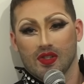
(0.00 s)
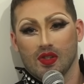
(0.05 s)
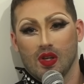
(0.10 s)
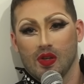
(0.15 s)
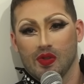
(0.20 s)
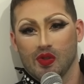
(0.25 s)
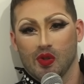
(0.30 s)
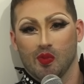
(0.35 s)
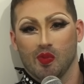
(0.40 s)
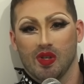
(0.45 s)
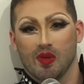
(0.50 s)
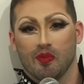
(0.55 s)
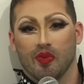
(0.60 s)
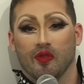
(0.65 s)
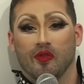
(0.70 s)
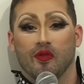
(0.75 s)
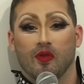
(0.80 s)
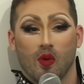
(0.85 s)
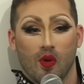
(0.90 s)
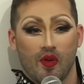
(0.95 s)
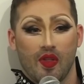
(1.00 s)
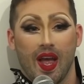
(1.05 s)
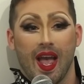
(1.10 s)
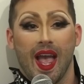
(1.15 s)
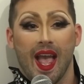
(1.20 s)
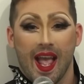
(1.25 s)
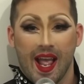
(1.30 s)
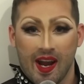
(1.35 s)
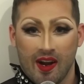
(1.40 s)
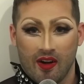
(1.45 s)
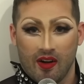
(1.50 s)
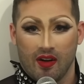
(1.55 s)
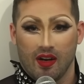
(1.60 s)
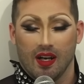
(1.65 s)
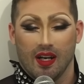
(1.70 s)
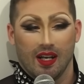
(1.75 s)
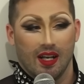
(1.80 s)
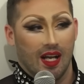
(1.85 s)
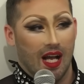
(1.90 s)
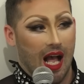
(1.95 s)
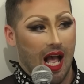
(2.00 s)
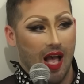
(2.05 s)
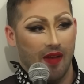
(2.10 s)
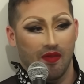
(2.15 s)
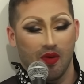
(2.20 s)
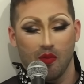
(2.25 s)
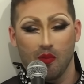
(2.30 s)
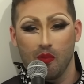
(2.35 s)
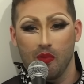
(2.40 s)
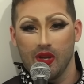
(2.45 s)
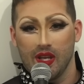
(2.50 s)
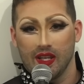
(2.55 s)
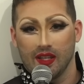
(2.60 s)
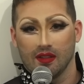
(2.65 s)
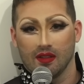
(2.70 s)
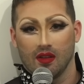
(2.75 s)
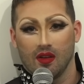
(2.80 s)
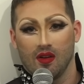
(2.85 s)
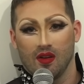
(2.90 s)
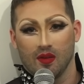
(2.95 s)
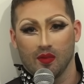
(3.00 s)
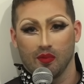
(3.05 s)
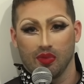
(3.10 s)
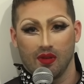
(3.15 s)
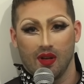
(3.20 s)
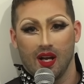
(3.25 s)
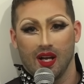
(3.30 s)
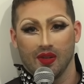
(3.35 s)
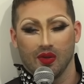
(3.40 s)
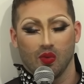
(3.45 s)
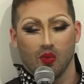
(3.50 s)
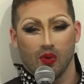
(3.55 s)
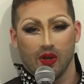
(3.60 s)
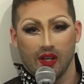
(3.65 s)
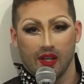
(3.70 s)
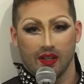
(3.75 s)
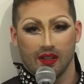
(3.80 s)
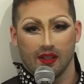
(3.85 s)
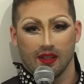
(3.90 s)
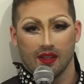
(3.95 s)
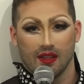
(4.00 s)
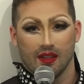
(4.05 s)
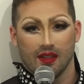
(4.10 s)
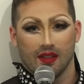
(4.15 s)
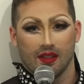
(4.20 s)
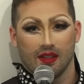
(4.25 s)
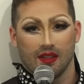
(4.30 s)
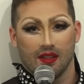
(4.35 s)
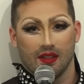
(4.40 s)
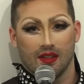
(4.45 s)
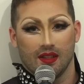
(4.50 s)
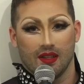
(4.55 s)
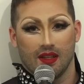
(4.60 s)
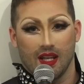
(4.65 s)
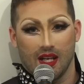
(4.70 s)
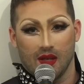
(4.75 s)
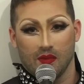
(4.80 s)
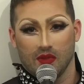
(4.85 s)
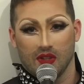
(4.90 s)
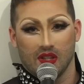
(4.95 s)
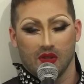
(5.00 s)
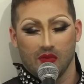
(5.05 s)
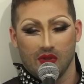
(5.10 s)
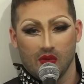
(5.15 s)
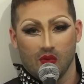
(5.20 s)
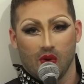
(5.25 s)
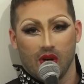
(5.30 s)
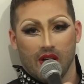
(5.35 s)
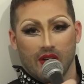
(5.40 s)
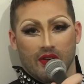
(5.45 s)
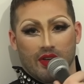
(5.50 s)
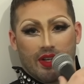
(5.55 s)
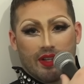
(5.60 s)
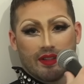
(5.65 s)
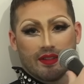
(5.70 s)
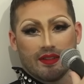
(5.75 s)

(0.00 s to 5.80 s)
is also me before the hair. I have a big long blonde wig that I'm gonna be wearing,